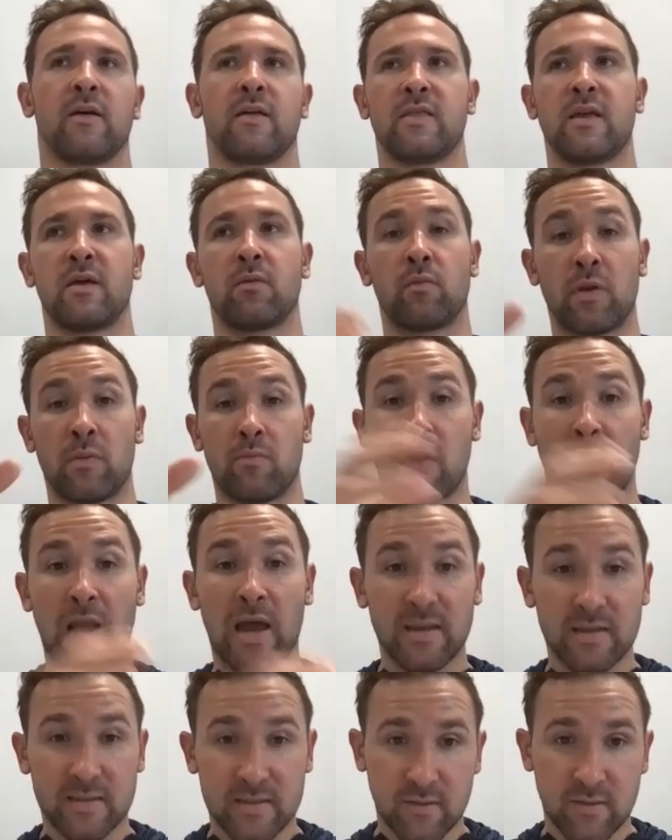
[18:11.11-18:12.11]
Then we
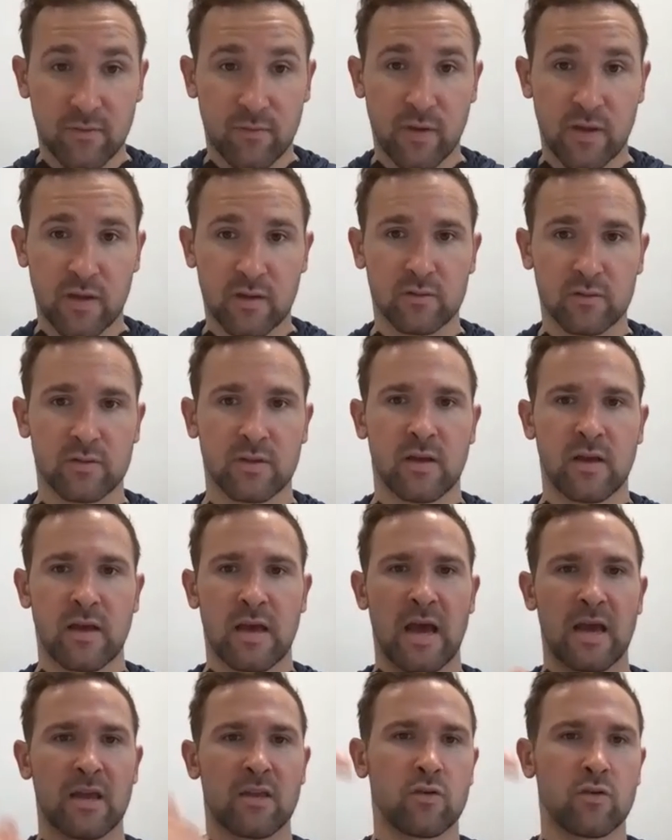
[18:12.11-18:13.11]
place a field
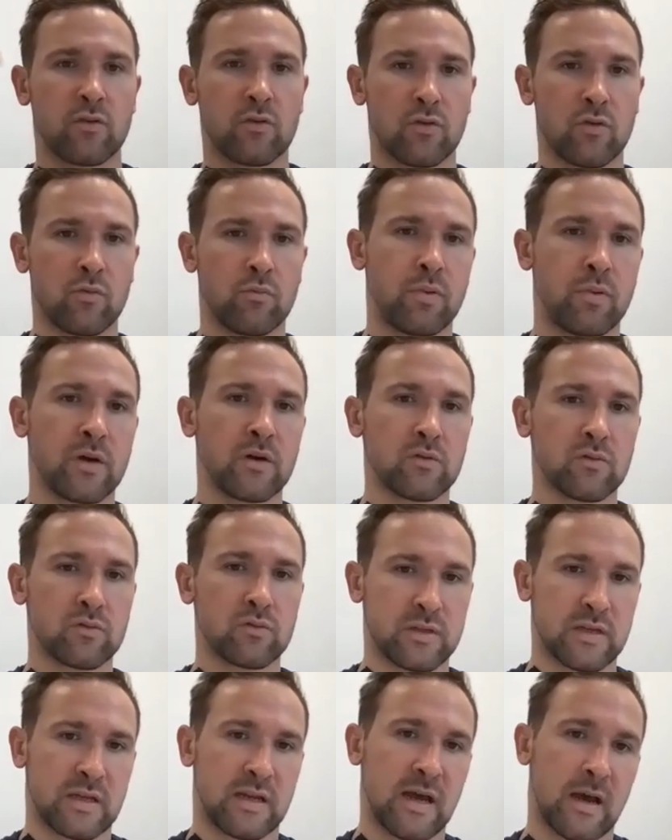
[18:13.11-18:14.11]
and you
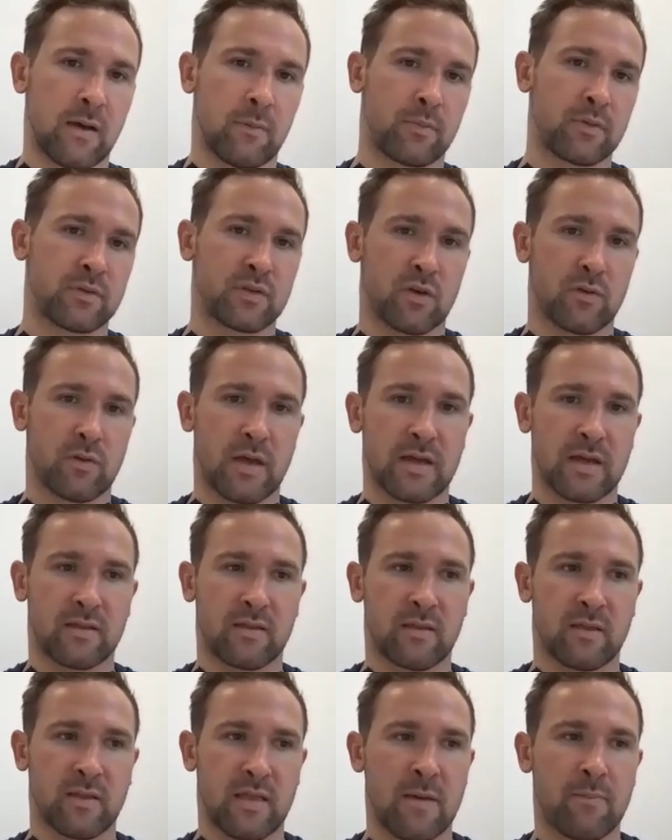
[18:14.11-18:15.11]
build it up so that
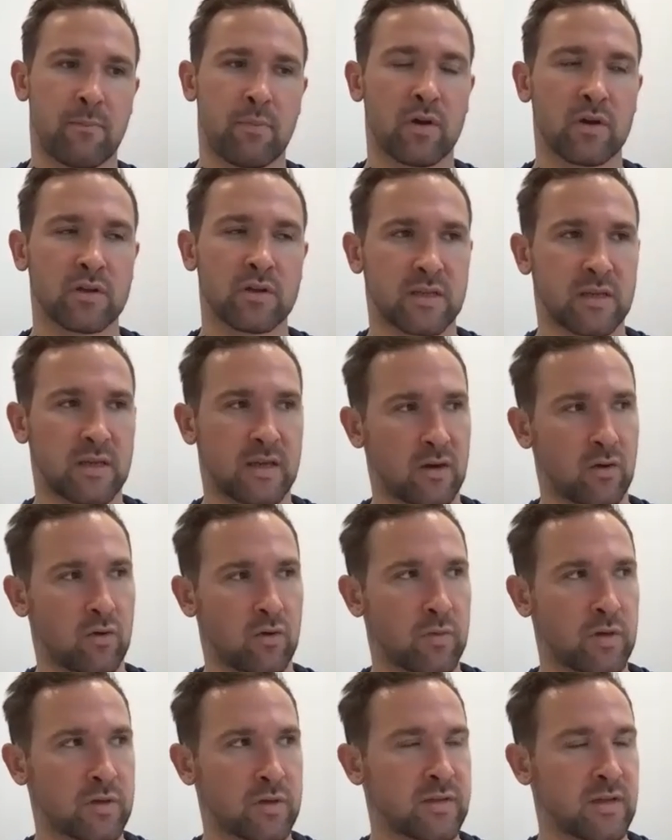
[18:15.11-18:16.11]
that person can
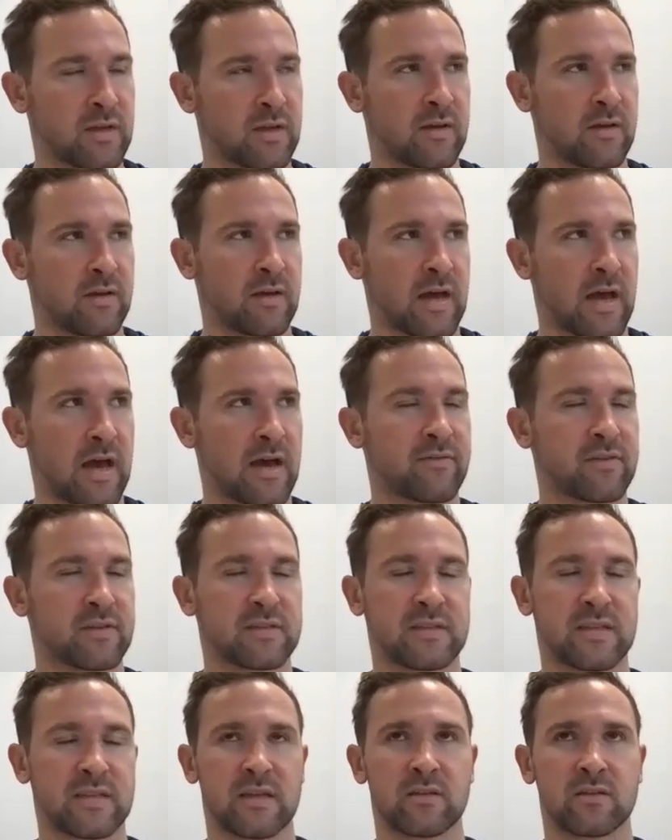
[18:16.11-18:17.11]
almost have a
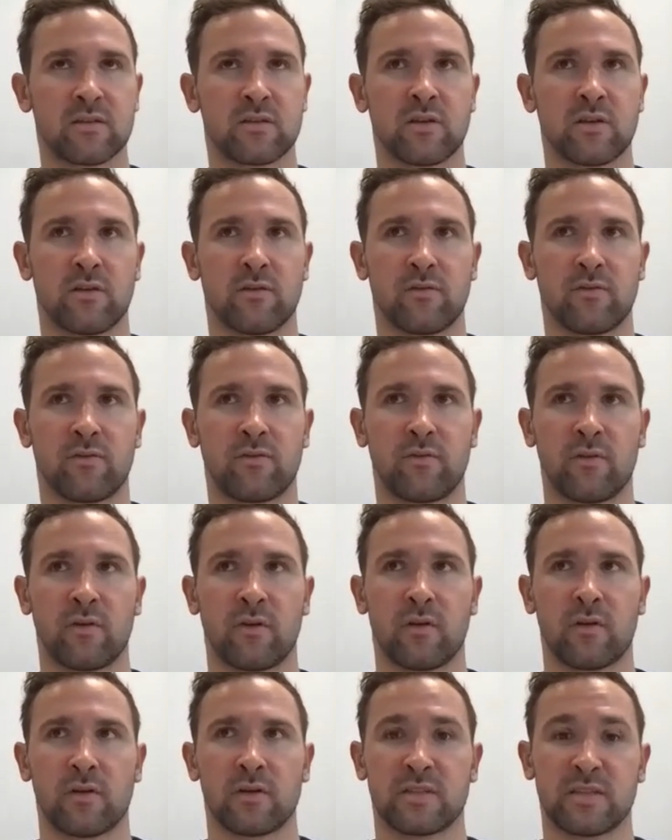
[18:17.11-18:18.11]
sense of
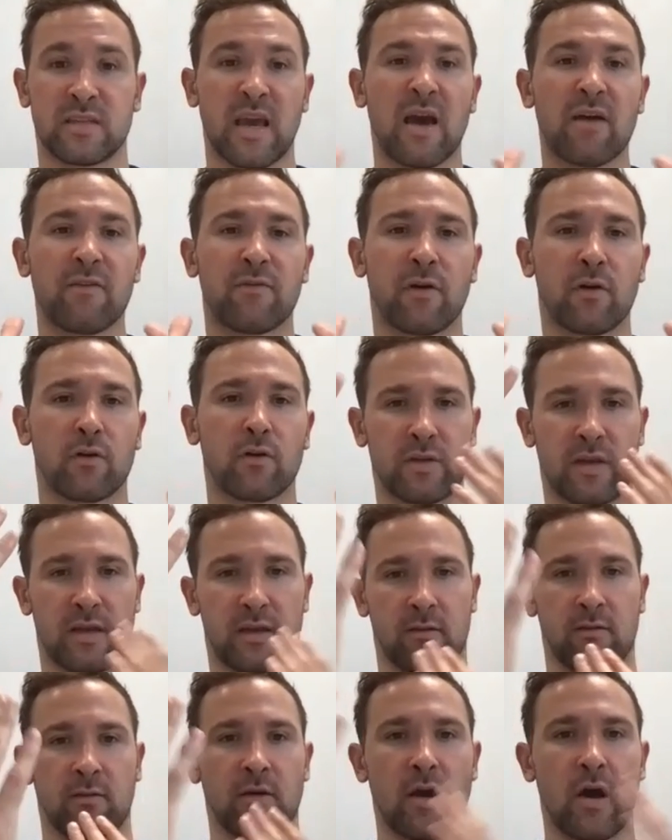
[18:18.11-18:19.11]

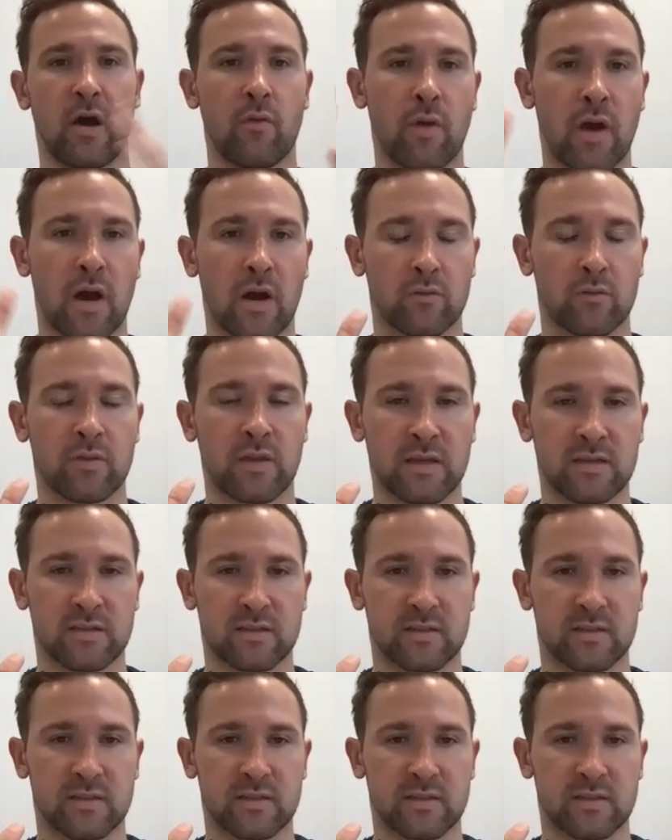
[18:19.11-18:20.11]
scaffolding around their
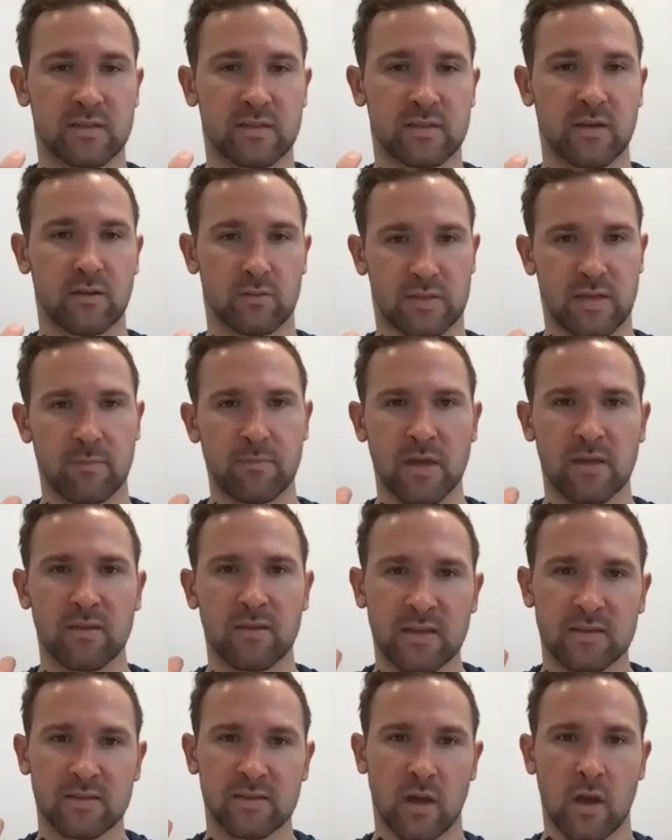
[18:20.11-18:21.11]
skill,
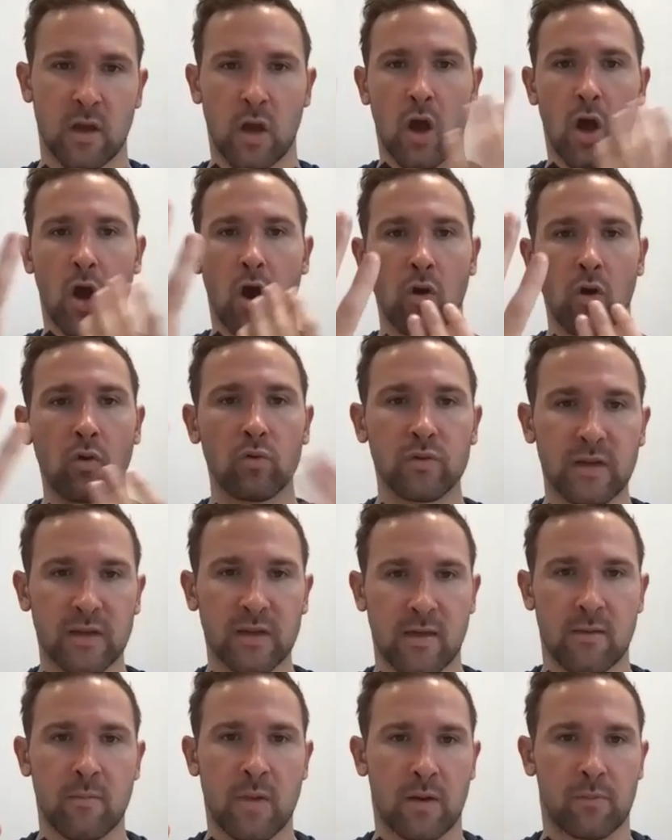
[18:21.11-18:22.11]
something that's holding
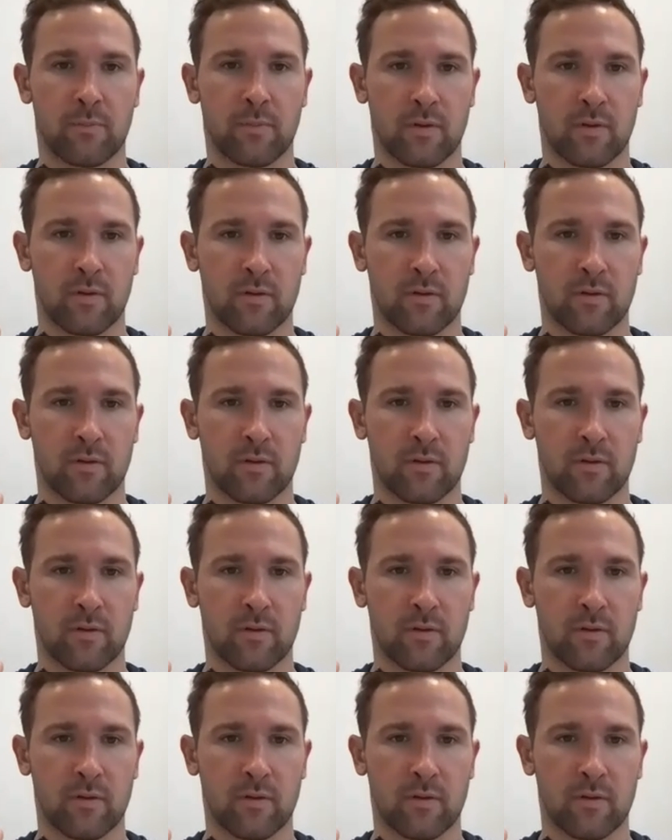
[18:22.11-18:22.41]
them up.